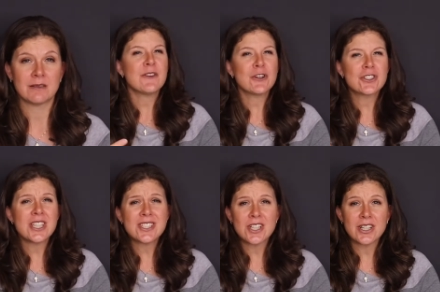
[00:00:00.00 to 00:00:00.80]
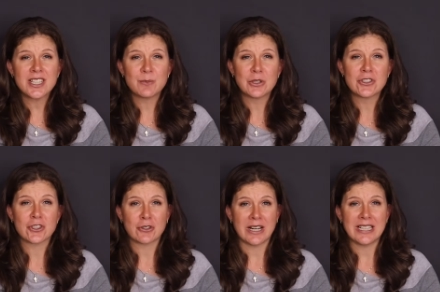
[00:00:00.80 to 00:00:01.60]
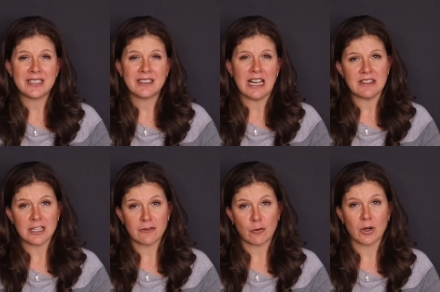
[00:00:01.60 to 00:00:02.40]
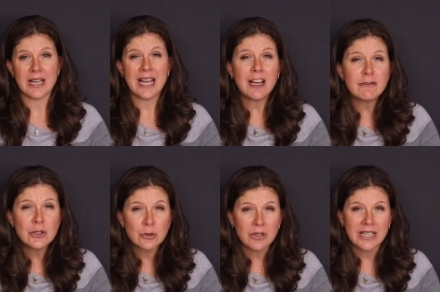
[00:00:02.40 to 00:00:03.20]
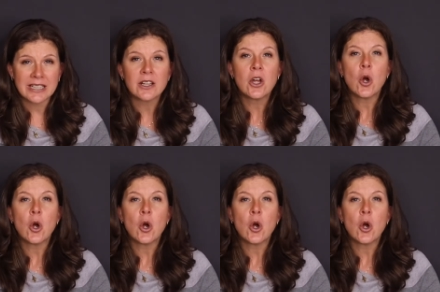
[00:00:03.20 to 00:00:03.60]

If you're just starting to build your credit and therefore have no credit